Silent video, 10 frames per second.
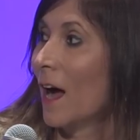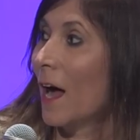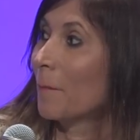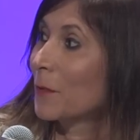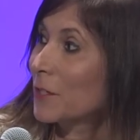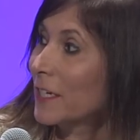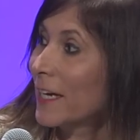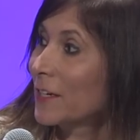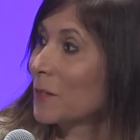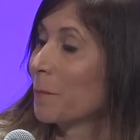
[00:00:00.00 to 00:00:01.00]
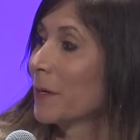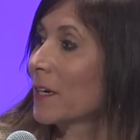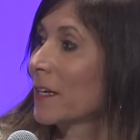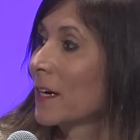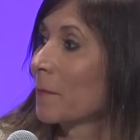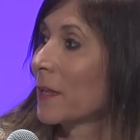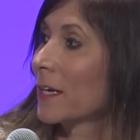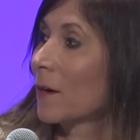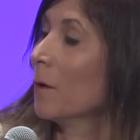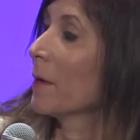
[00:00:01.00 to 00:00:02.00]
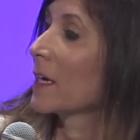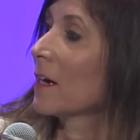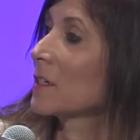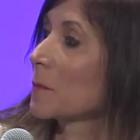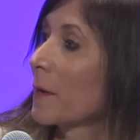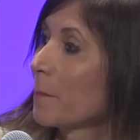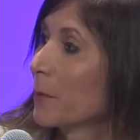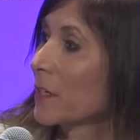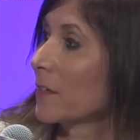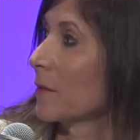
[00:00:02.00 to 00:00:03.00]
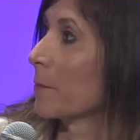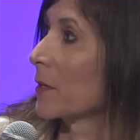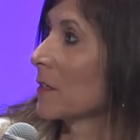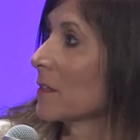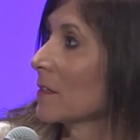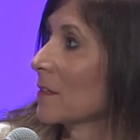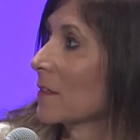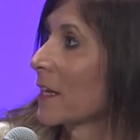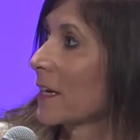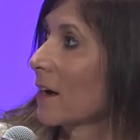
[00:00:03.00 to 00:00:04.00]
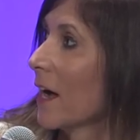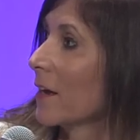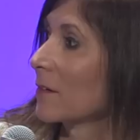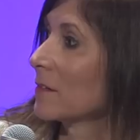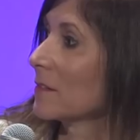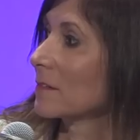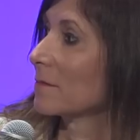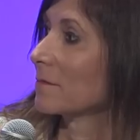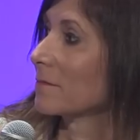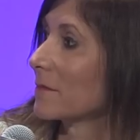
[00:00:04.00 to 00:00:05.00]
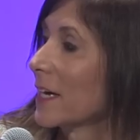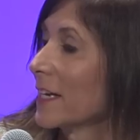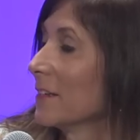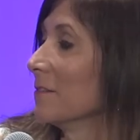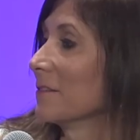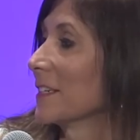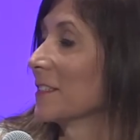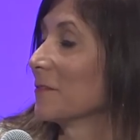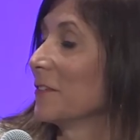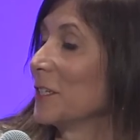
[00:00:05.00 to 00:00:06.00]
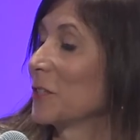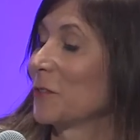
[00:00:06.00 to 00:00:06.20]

I'm looking at your book and I'm like, oh my gosh, my book even burned. Like mm. I don't, I didn't get to finish